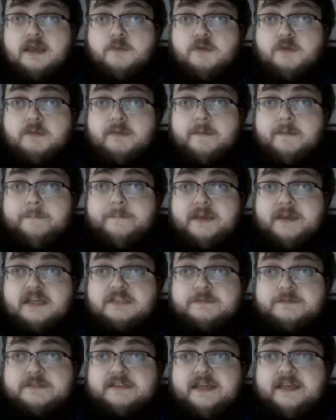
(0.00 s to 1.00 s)
and one of my
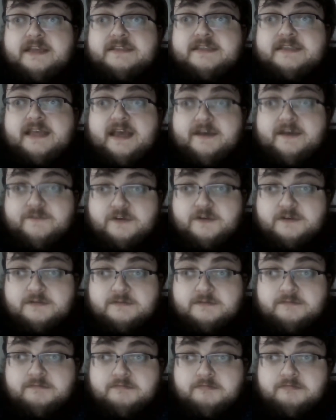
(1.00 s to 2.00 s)
biggest mistakes
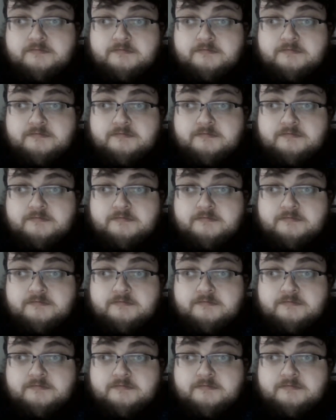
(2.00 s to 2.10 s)
ever.